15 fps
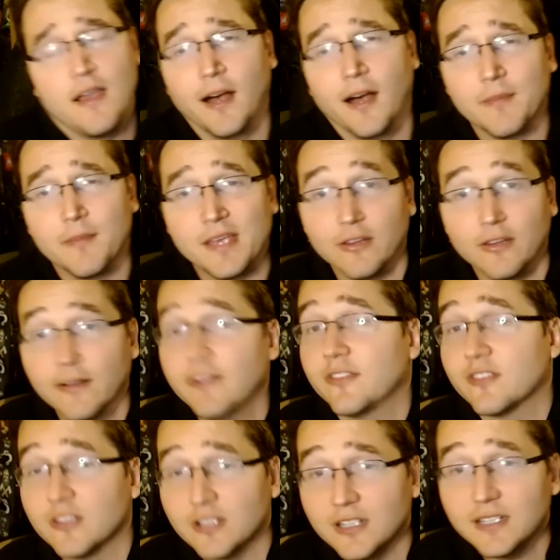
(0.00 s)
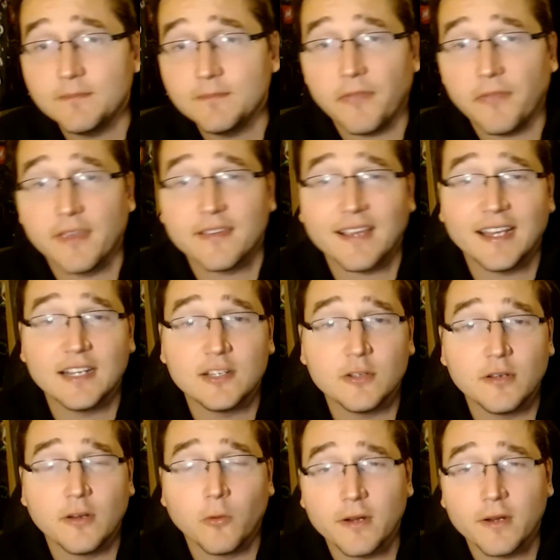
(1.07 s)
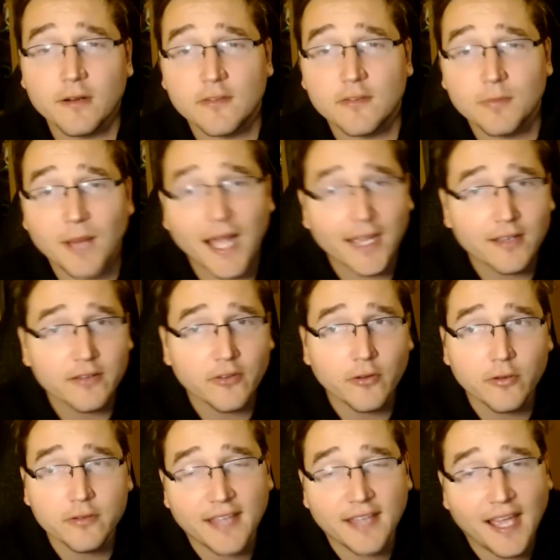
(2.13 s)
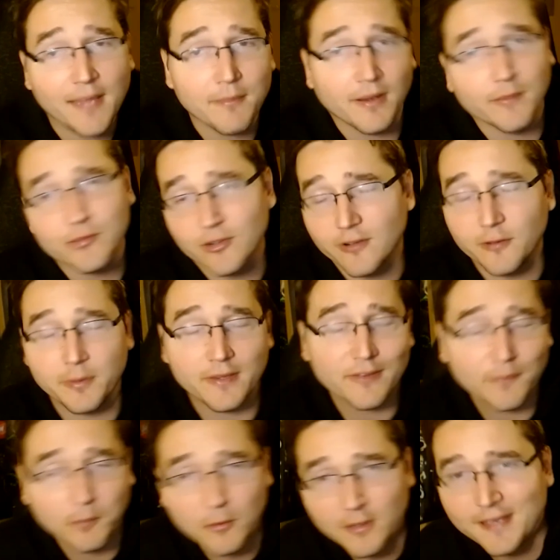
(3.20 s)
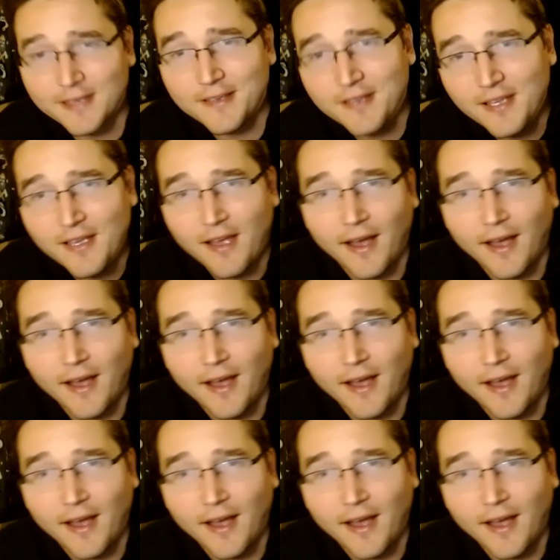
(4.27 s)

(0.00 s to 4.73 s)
Um, it looks good. He's kind of doing a weird smile the whole time, but I'm sure it'll be spooky.